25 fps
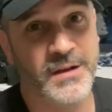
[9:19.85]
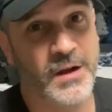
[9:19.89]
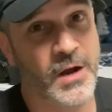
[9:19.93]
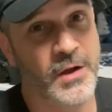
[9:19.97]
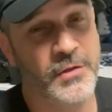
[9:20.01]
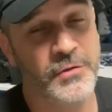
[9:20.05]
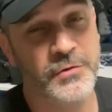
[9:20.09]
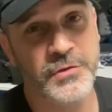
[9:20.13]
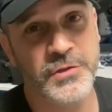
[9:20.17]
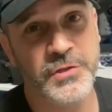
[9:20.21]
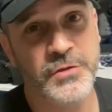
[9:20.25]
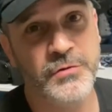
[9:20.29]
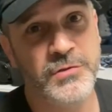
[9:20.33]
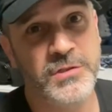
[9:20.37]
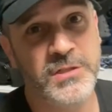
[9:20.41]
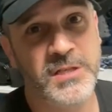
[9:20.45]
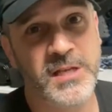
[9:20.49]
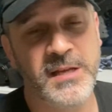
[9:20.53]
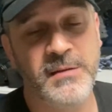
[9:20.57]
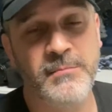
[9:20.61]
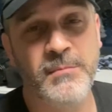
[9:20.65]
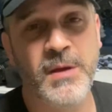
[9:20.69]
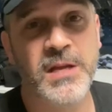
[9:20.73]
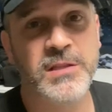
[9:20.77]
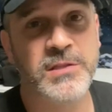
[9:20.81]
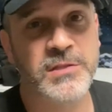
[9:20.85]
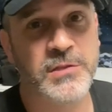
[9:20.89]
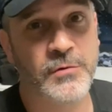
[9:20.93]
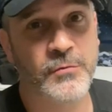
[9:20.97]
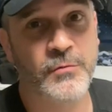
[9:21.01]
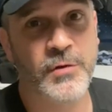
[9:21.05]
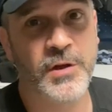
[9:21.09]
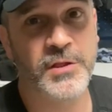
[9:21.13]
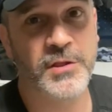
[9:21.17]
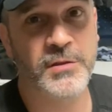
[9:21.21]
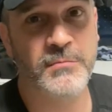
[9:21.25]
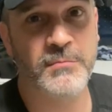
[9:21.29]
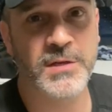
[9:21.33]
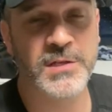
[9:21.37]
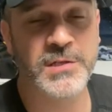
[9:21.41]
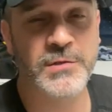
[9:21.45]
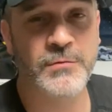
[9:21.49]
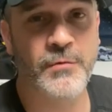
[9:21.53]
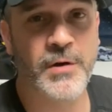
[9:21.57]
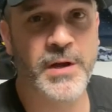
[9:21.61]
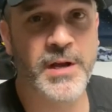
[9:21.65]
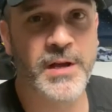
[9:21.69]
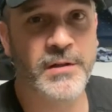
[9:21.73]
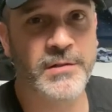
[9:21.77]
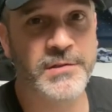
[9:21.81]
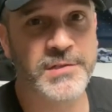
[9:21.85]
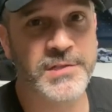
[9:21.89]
Other 2 teammates are with him as well,